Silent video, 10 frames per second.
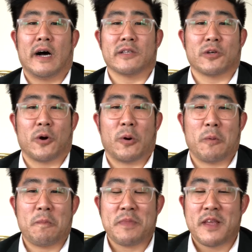
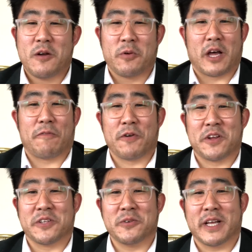So without further
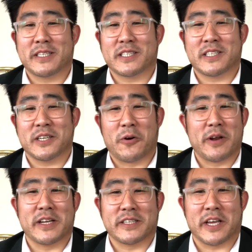ado, let's go
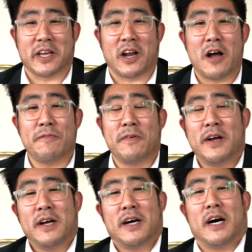ahead and kick it off.
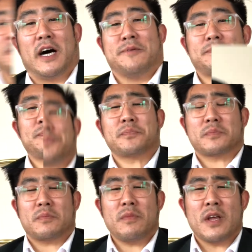
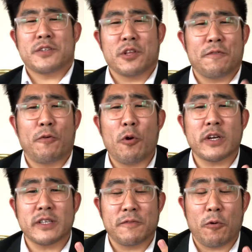So the
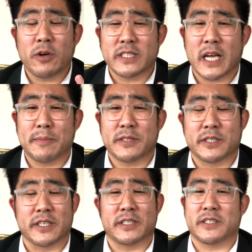four steps,
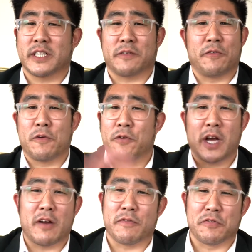just if you
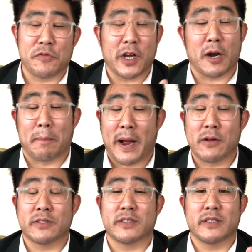gotta
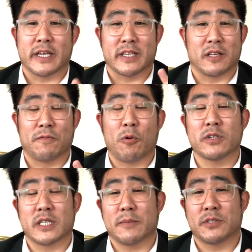bounce, like the 4
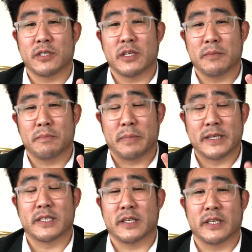steps
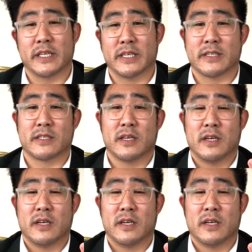basically is